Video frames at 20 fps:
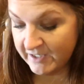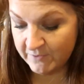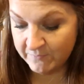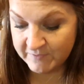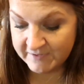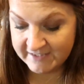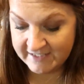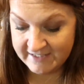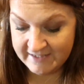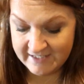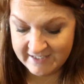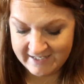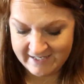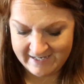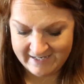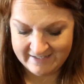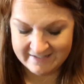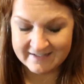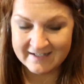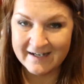It was in the
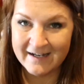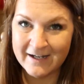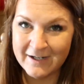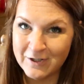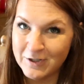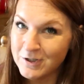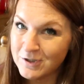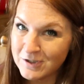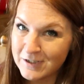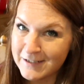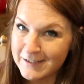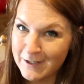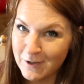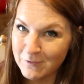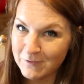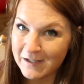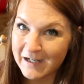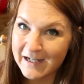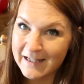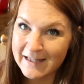case and I usually
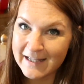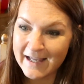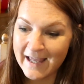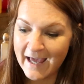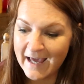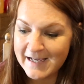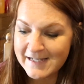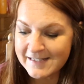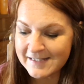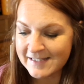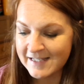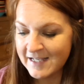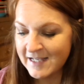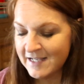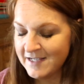don't look in the case,